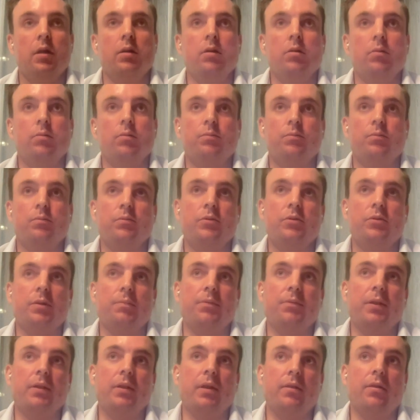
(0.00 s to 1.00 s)
you know,
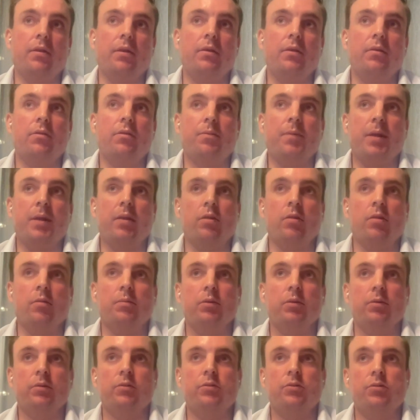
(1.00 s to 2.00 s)
something that's
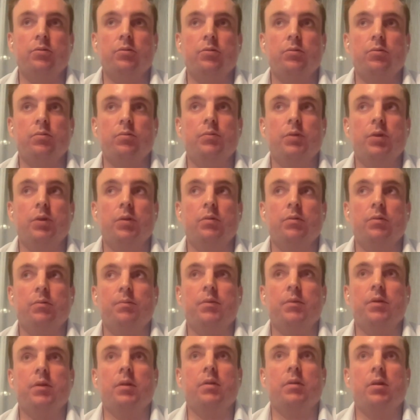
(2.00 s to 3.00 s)
indispensable to, you know,
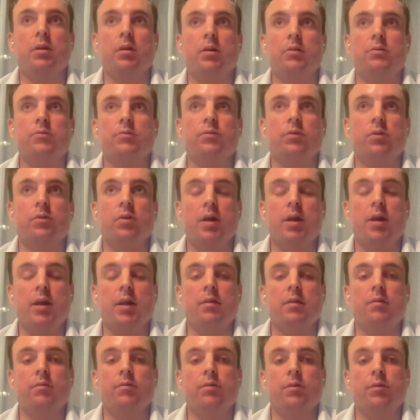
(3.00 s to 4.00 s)
a, large
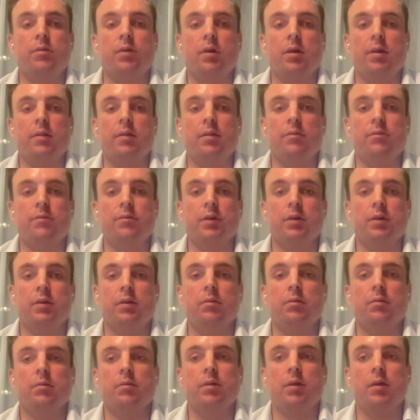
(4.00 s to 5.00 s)
variety of the scientific
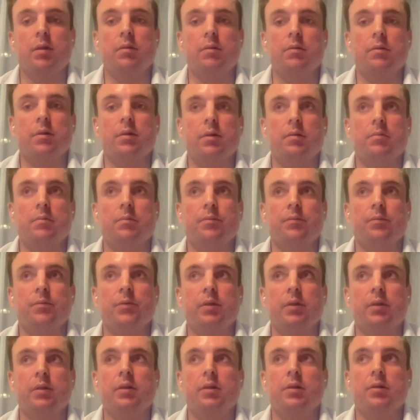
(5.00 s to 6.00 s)
and, and uh,
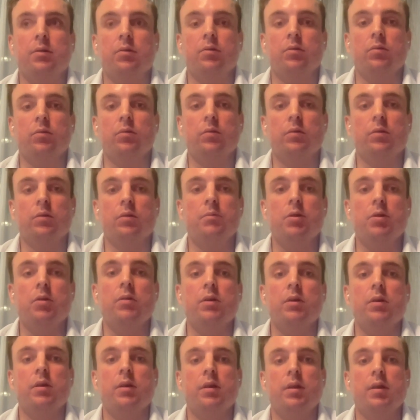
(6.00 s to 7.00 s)
clinical
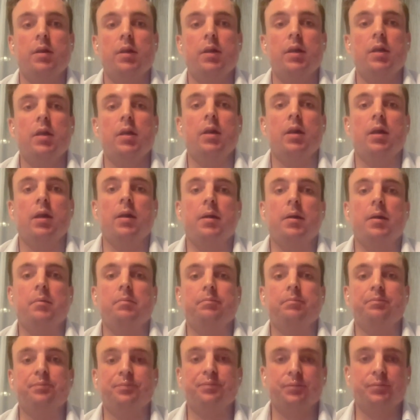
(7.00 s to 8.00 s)
community.
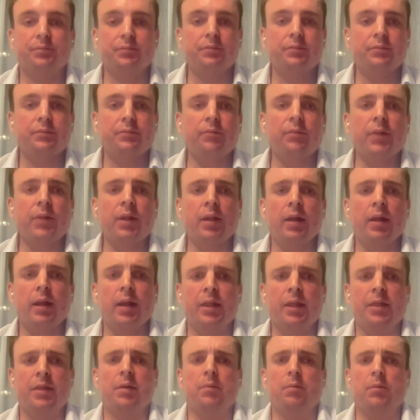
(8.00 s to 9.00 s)
Um,
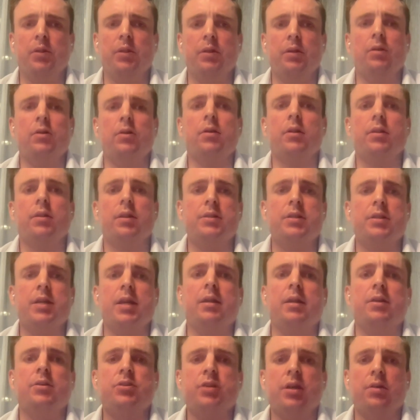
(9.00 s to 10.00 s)
I think with a lot of the
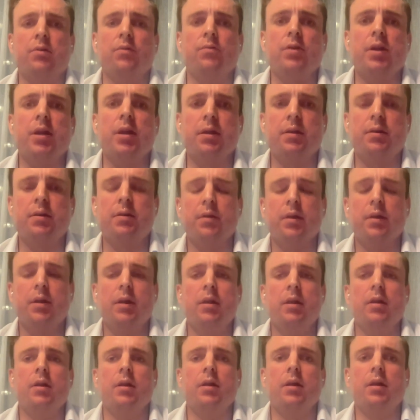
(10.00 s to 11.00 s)
data generated,
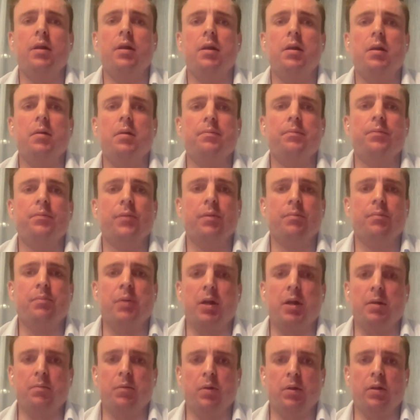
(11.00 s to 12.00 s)
um,
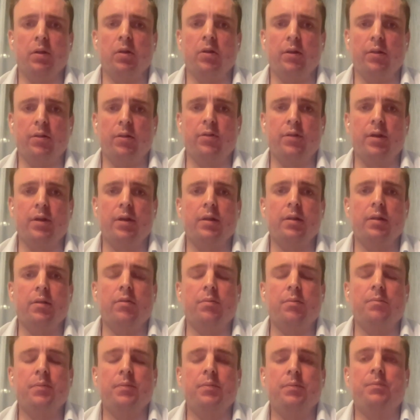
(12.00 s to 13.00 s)
by a lot of
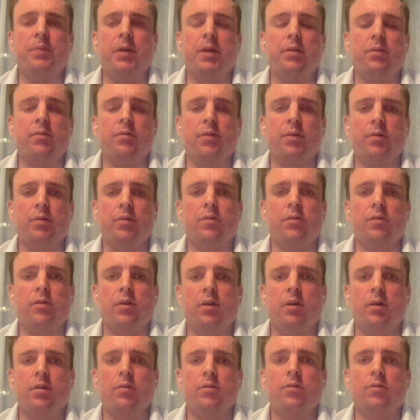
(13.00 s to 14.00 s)
studies based around
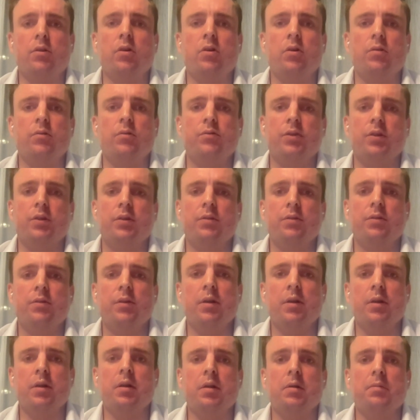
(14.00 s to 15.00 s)
SARS, COVID.
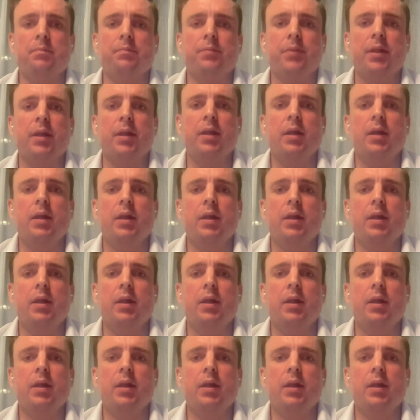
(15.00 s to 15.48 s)
Um,